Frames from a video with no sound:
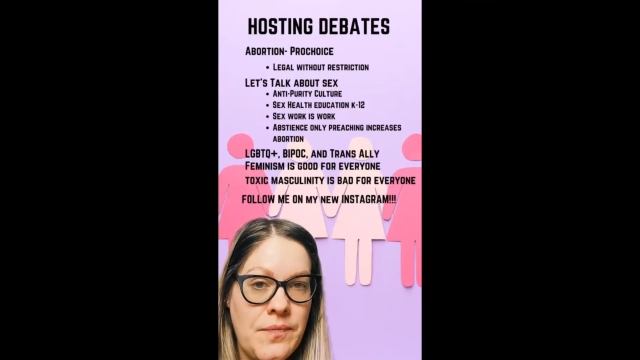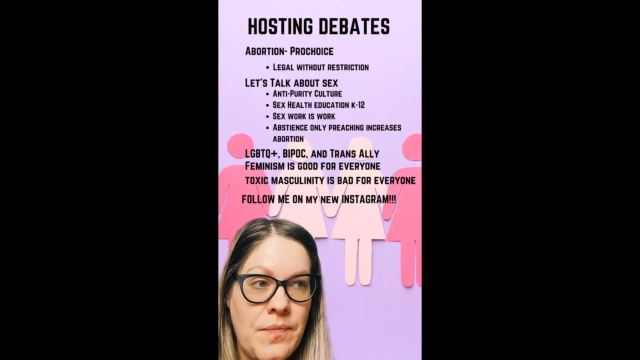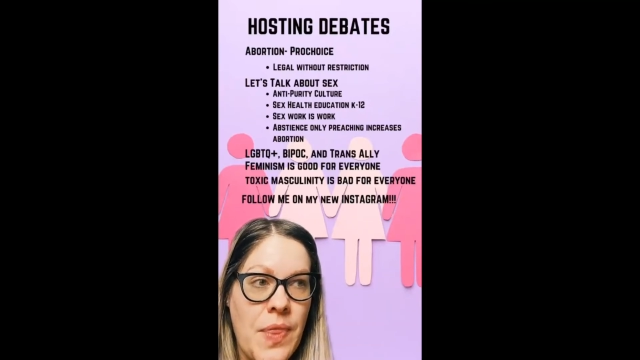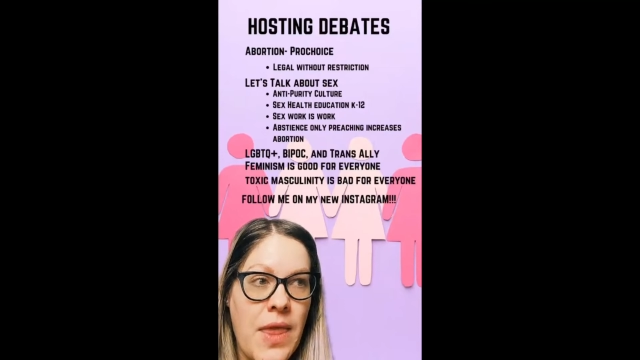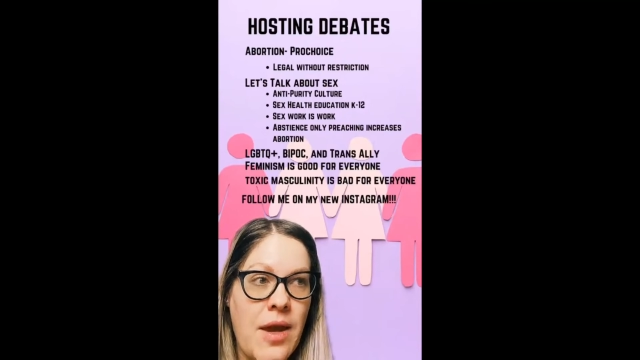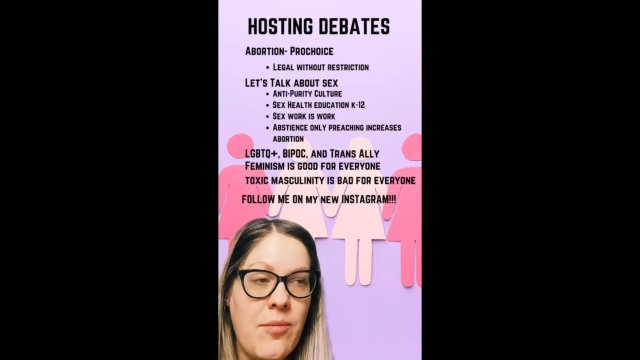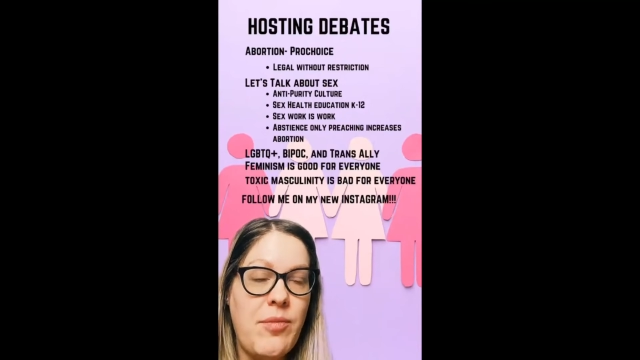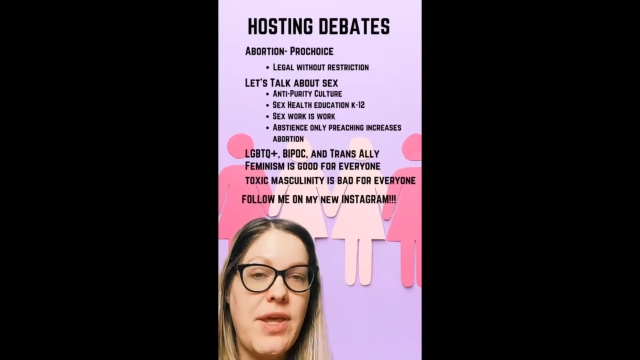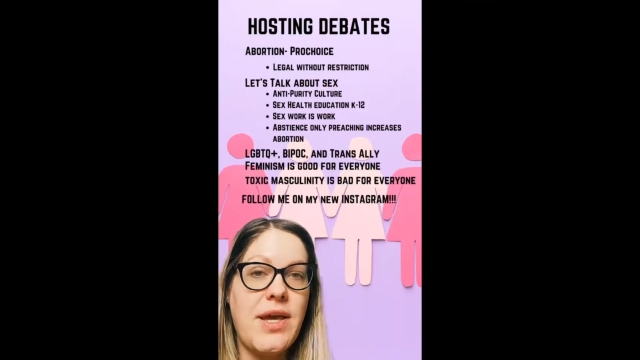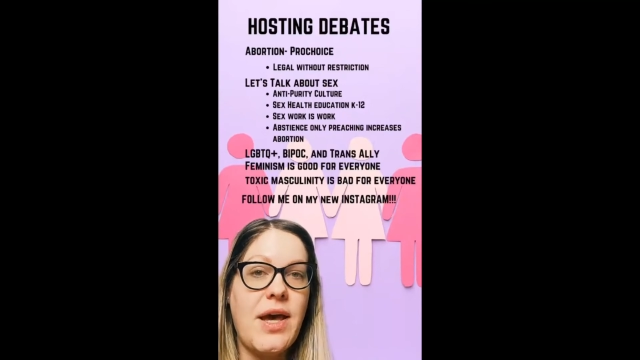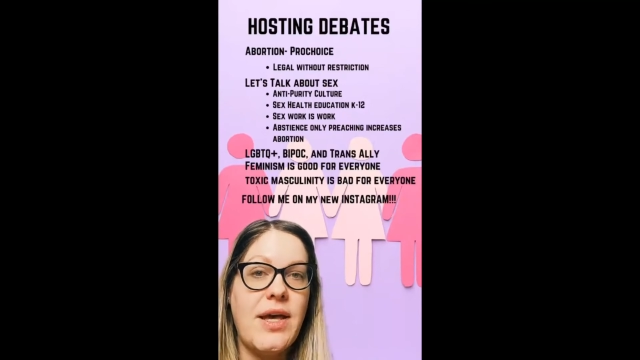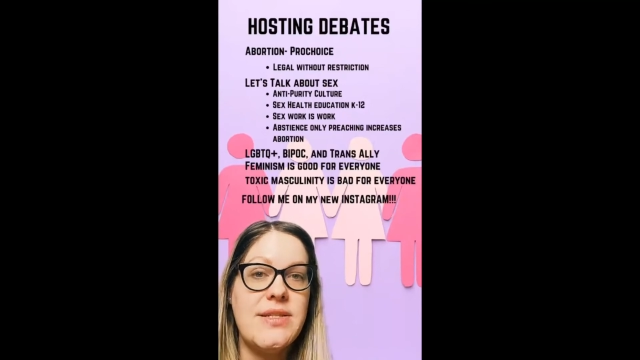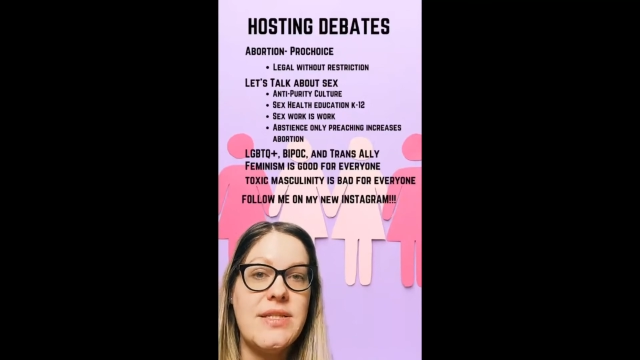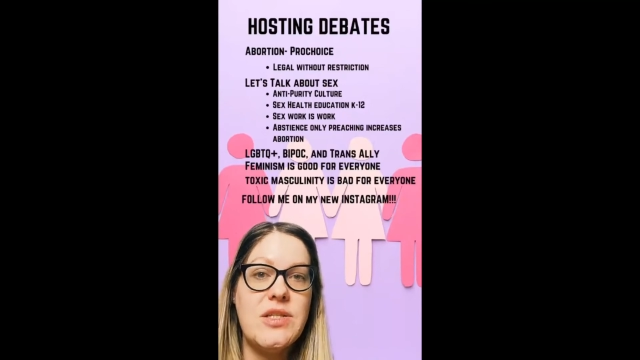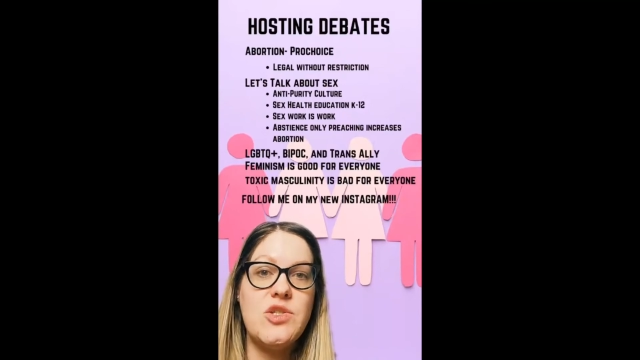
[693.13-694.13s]

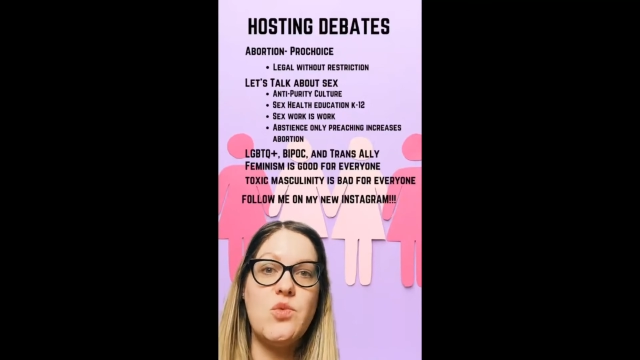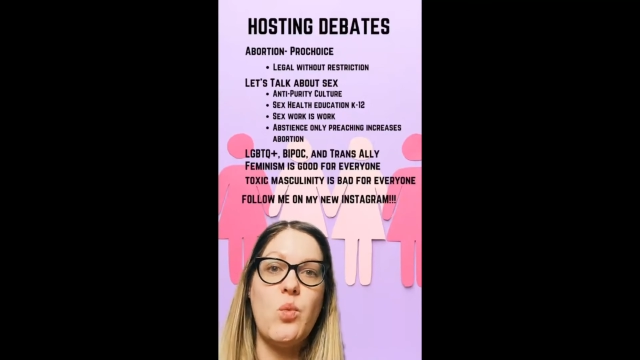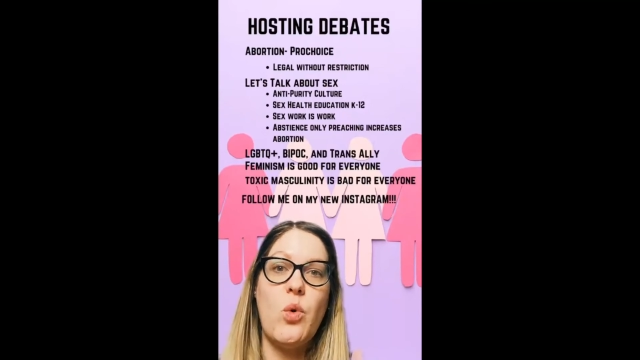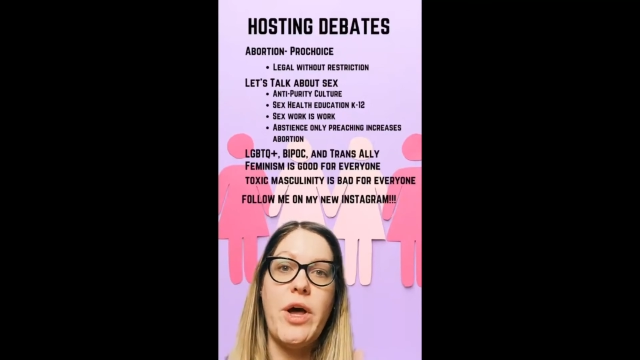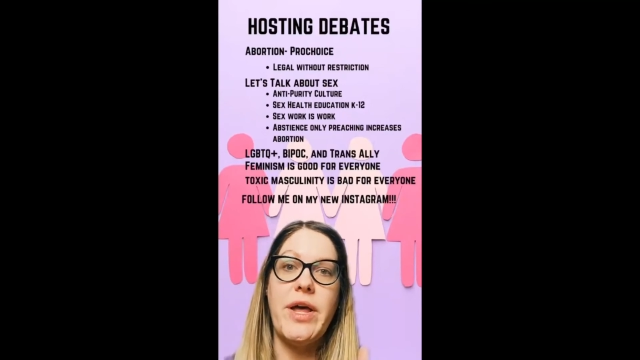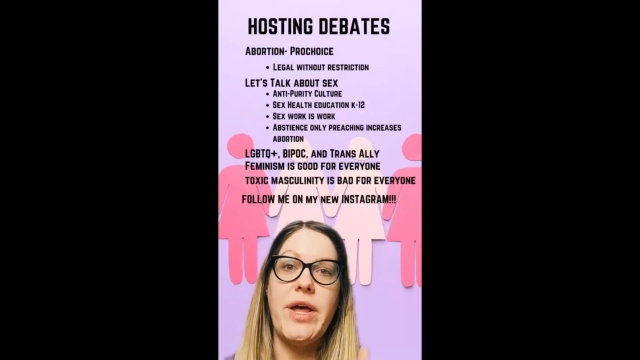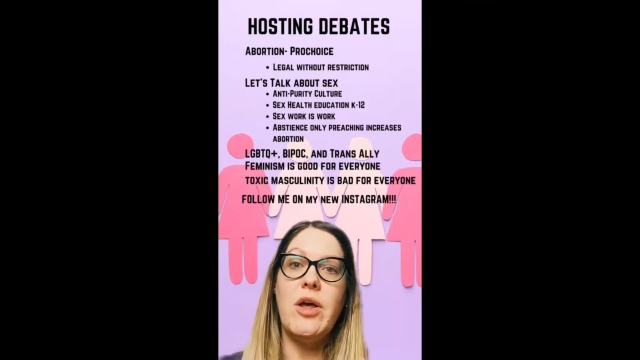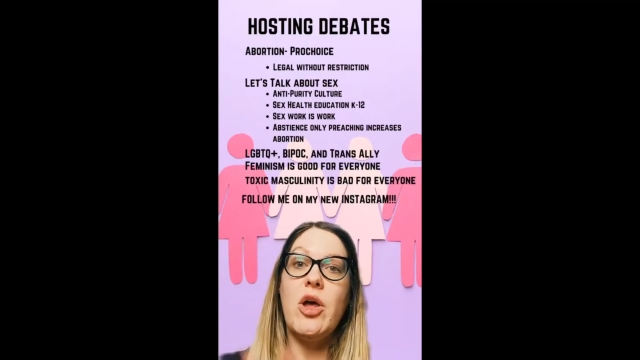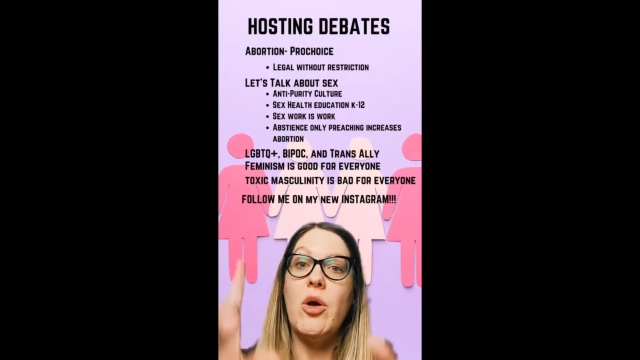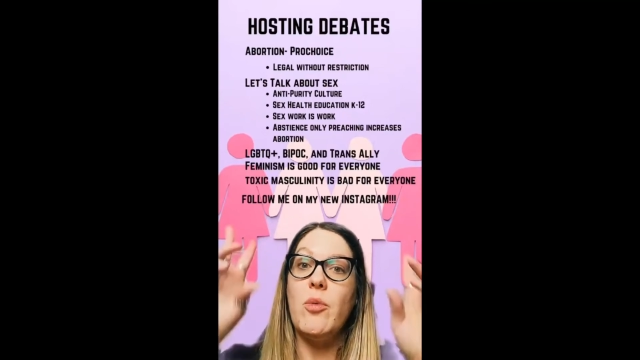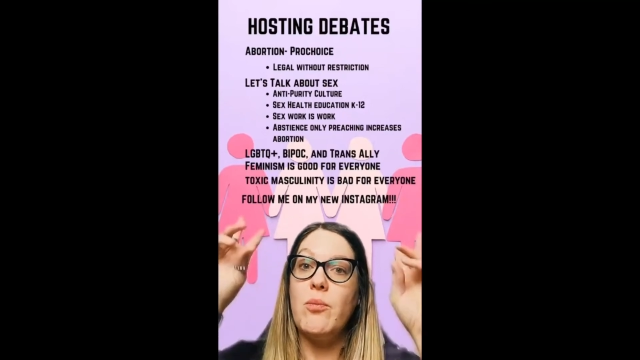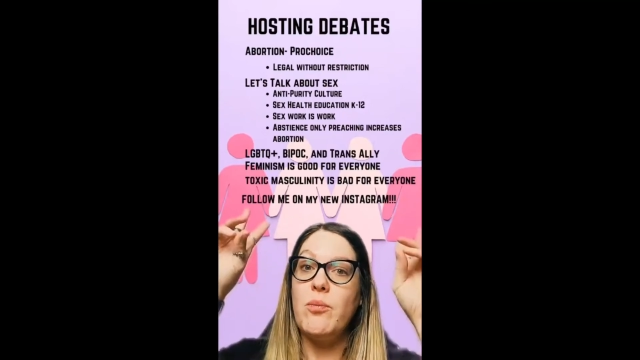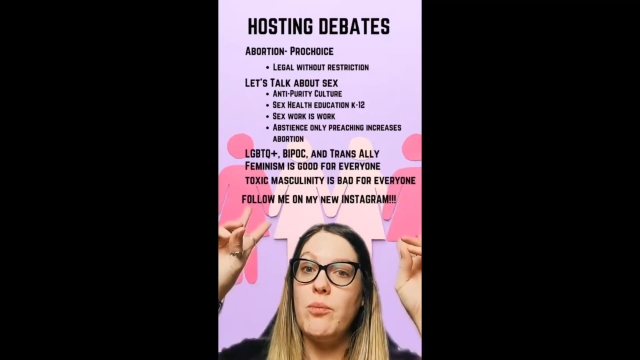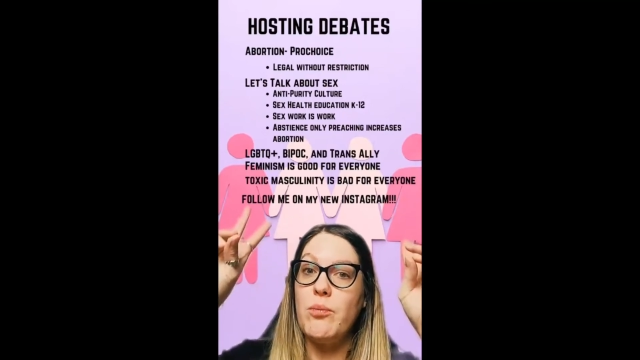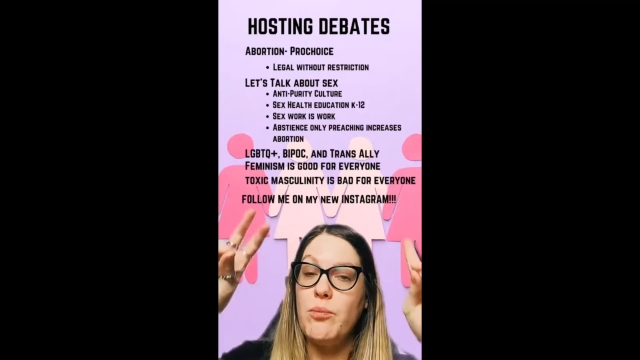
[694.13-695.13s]
Because
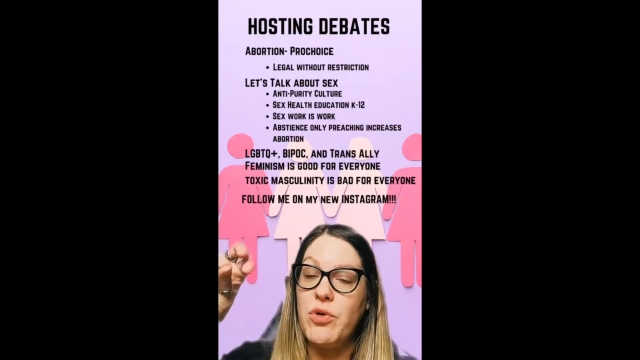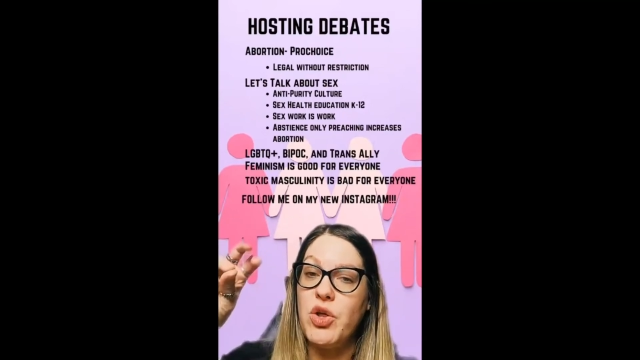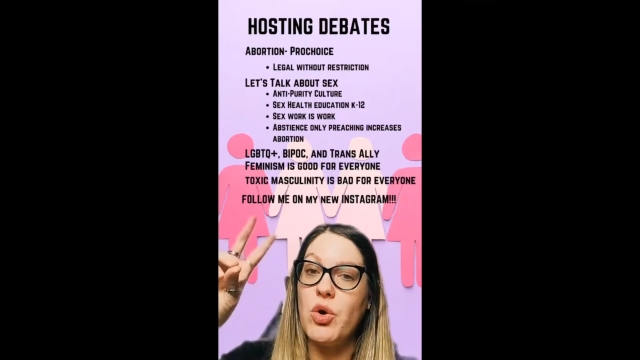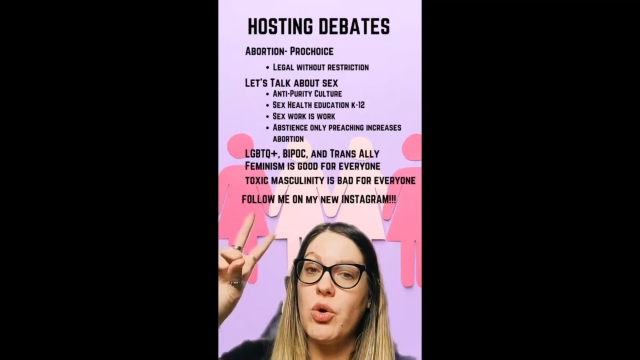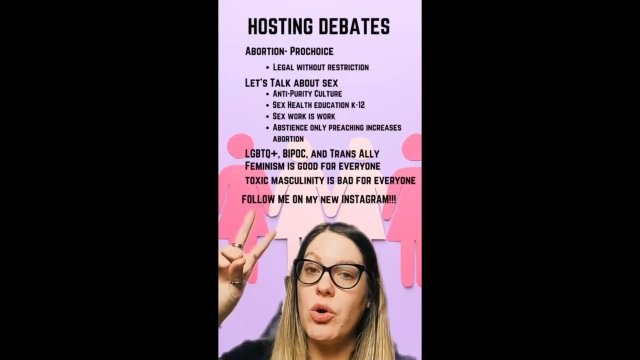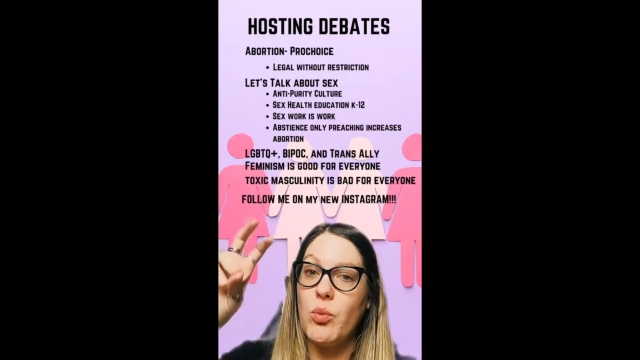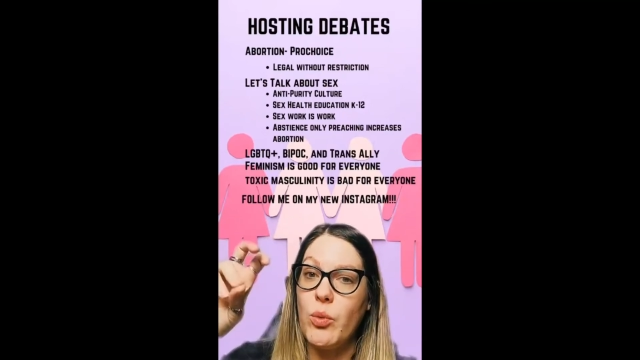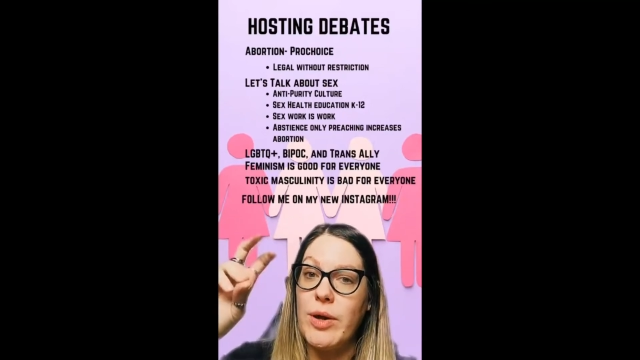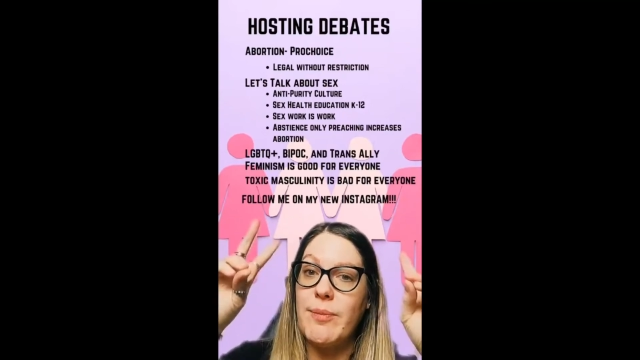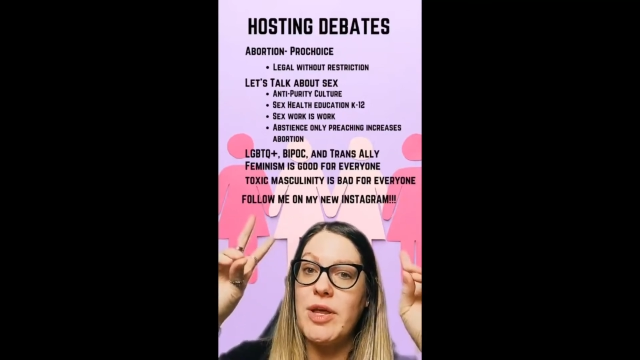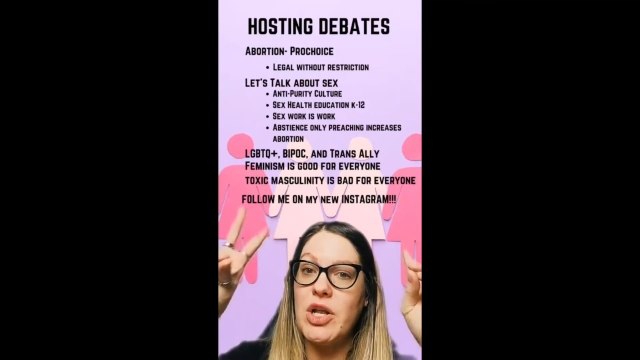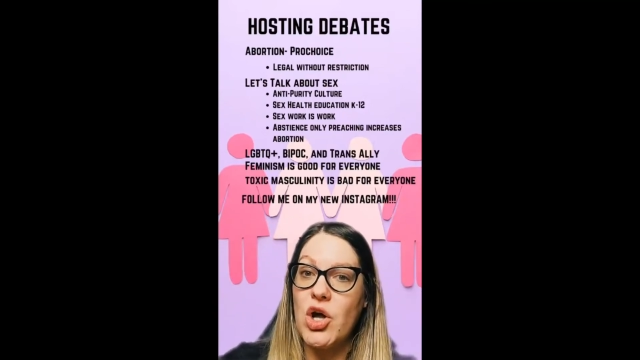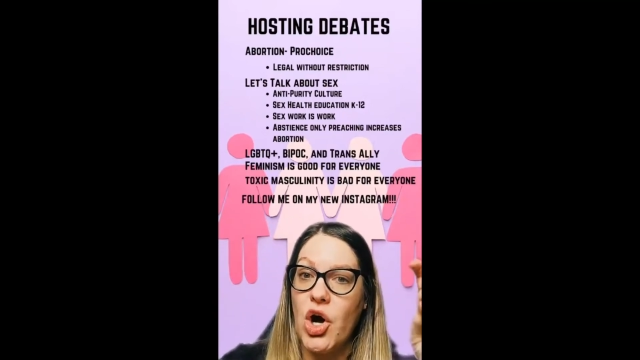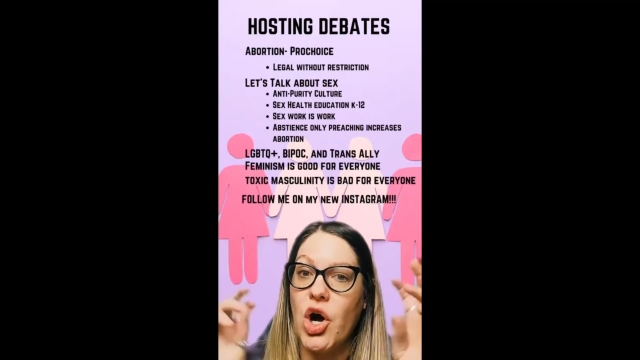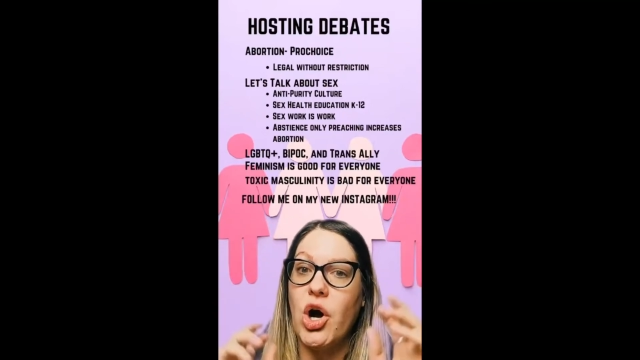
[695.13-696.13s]
pure women
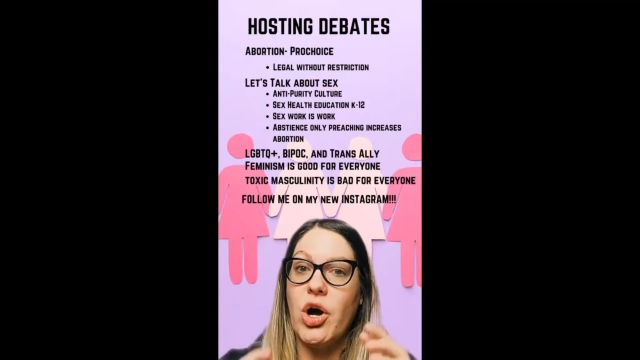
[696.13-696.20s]
are.